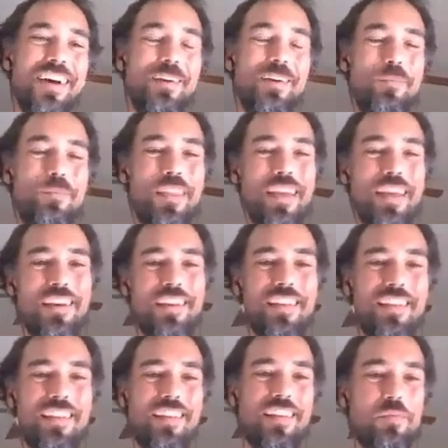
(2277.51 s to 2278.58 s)
um,
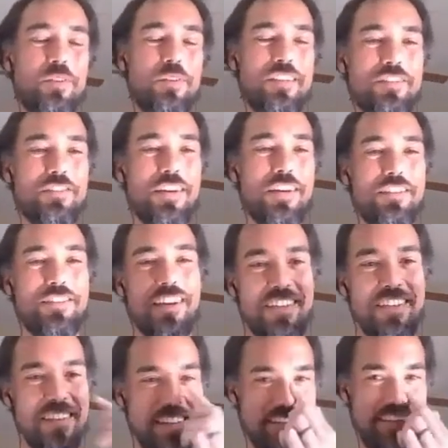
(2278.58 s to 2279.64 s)
then then the experience of writing
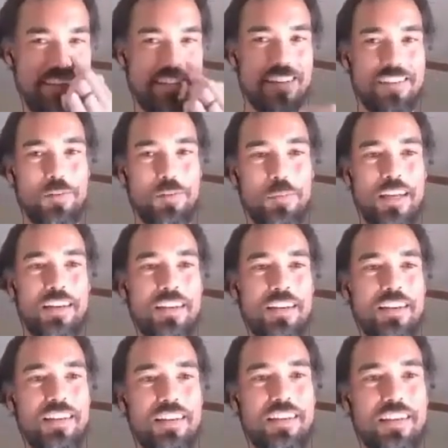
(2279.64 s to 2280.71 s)
front end tests is not so bad.
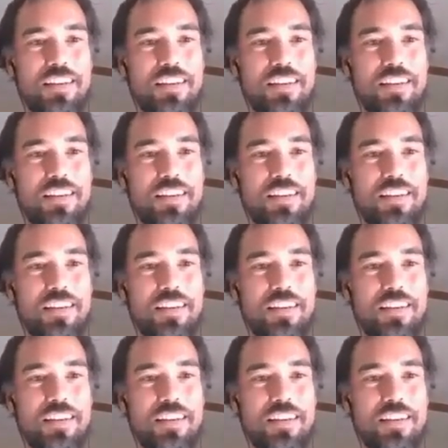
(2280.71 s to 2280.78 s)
